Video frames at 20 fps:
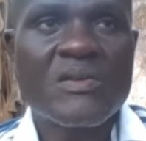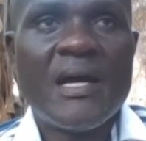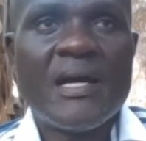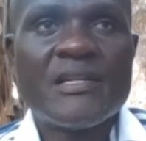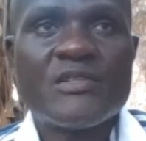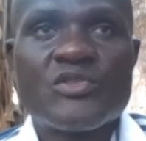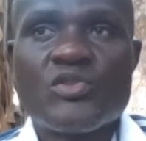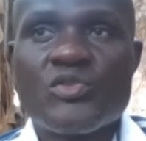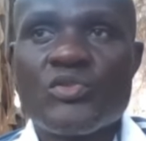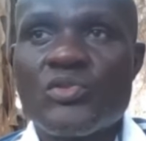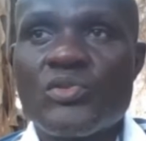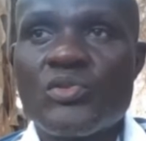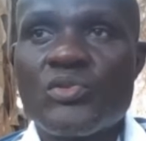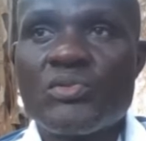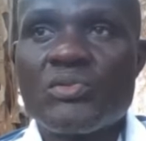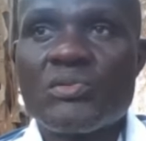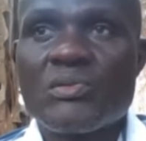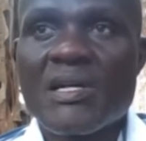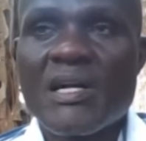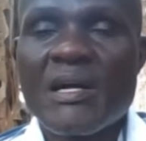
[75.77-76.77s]
And
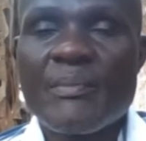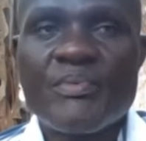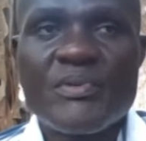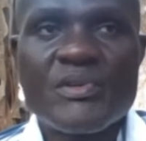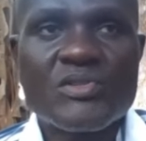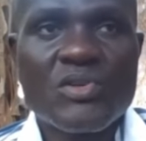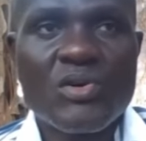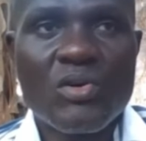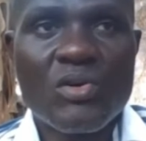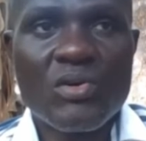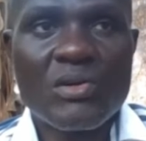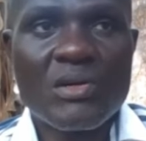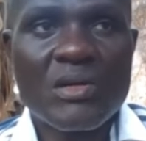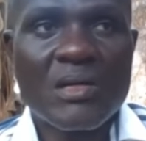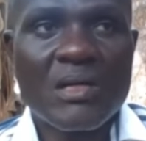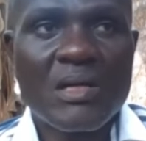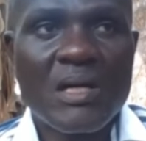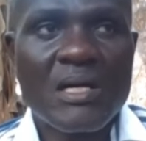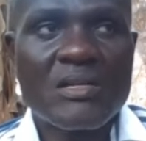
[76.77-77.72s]
to cap it all,